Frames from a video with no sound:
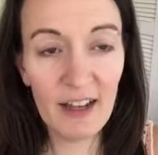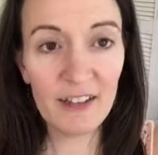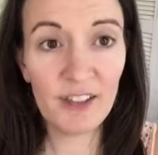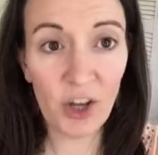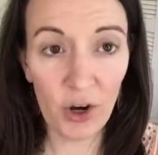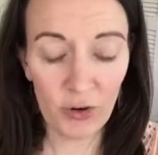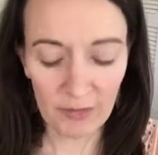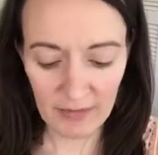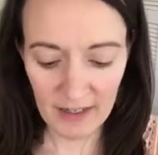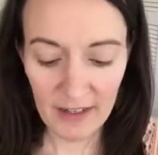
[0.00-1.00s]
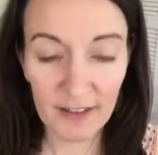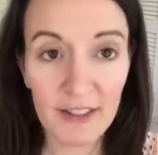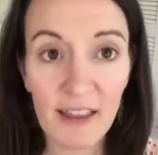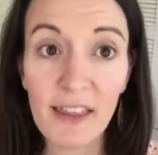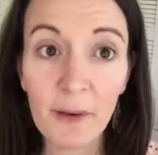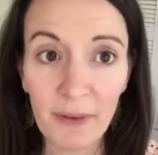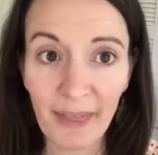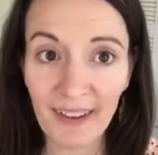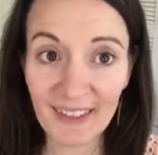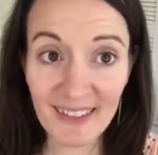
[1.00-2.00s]
So here's the thing with
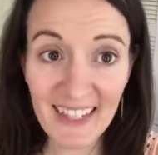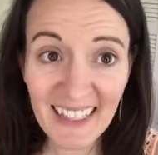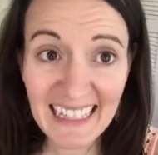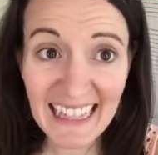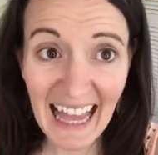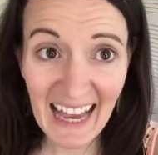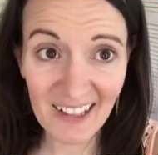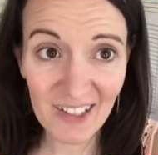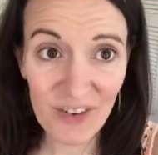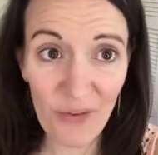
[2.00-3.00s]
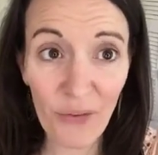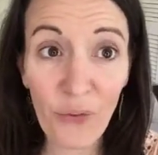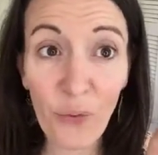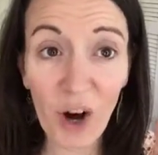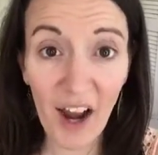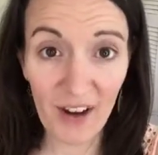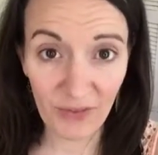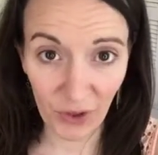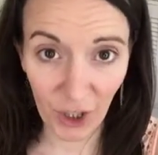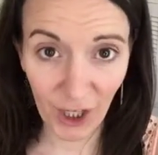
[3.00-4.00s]
this. This lasts
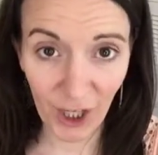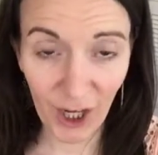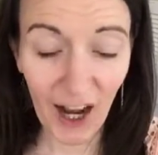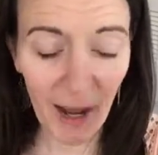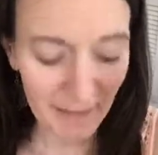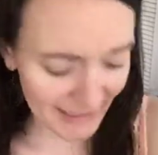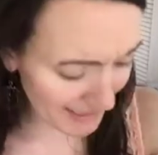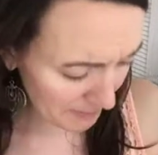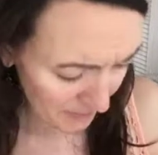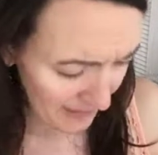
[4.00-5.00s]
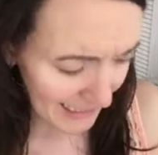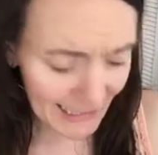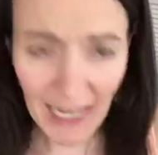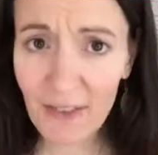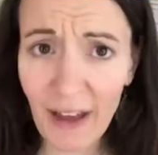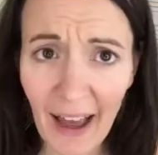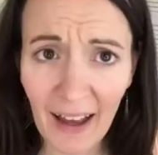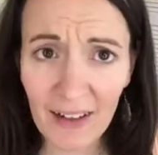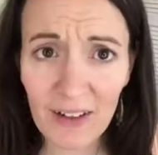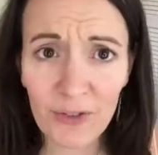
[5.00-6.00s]
forever. I mean, some of these I've
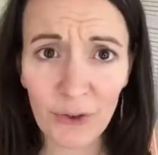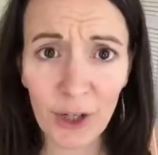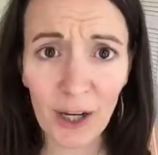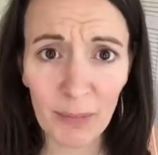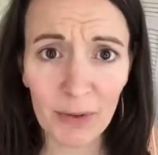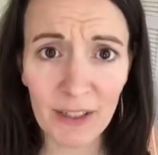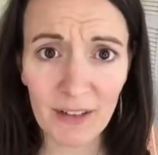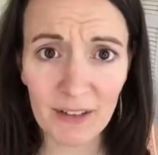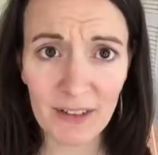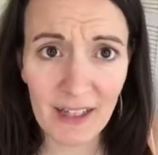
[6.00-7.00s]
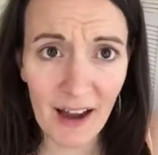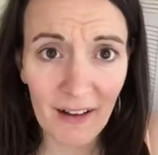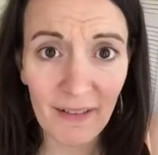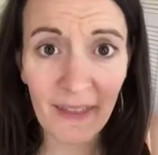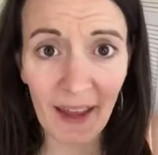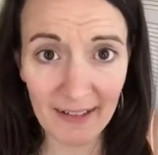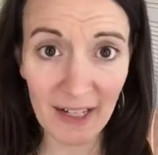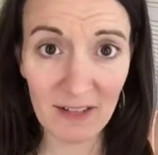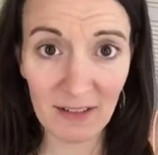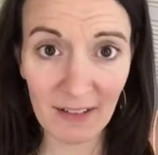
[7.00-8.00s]
had for a couple years now. That's
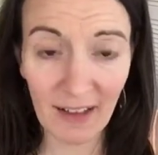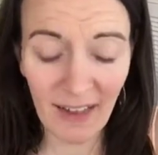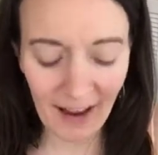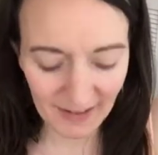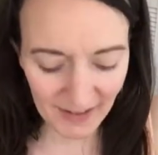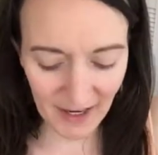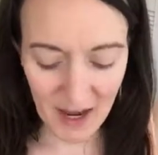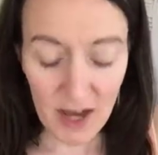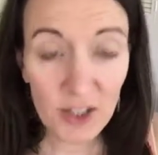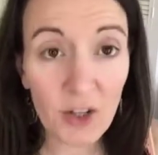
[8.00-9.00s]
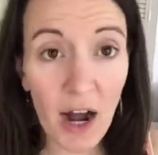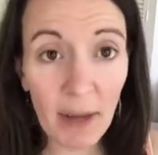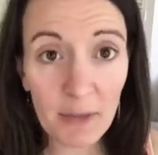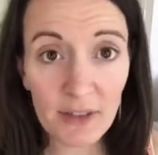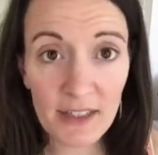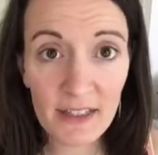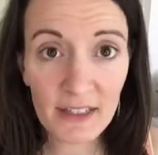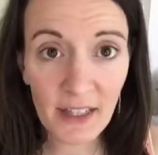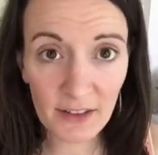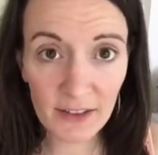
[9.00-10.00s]
how long they last. So I'm using this
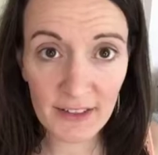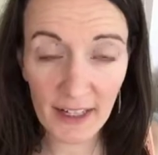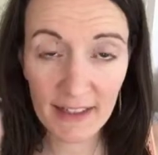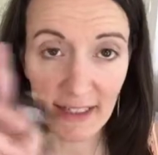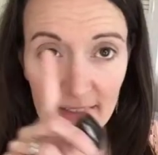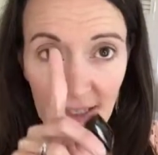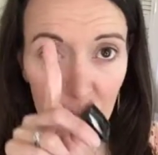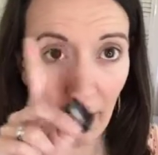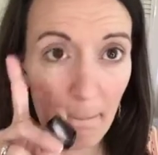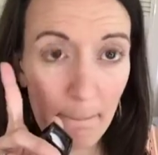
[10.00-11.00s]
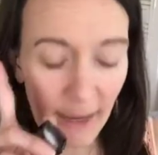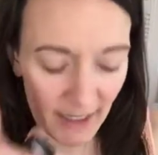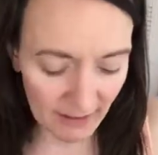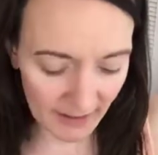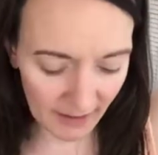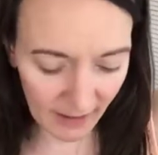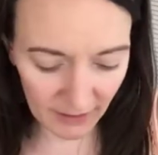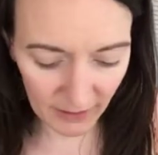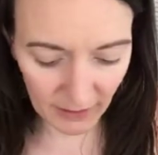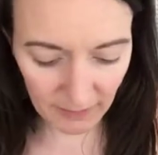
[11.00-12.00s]
color Sexy as like my base
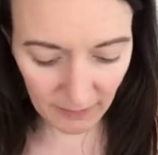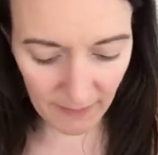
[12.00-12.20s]
color.